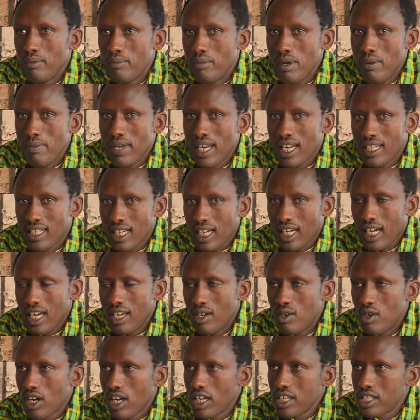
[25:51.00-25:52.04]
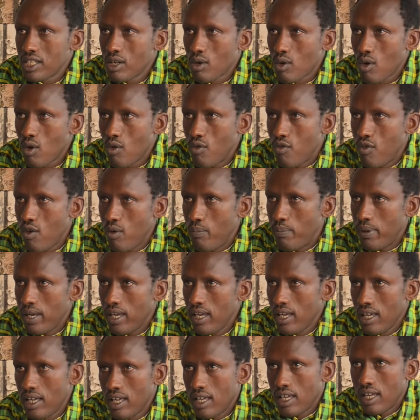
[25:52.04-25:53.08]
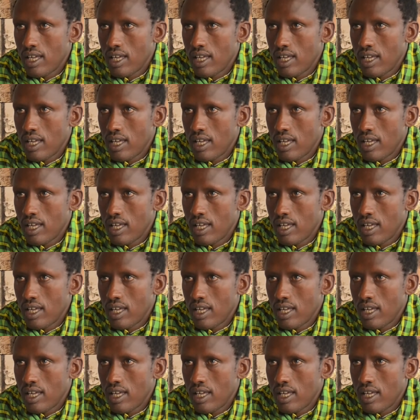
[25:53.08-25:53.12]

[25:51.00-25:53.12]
Mimi nataka niongeze kwa ufupi.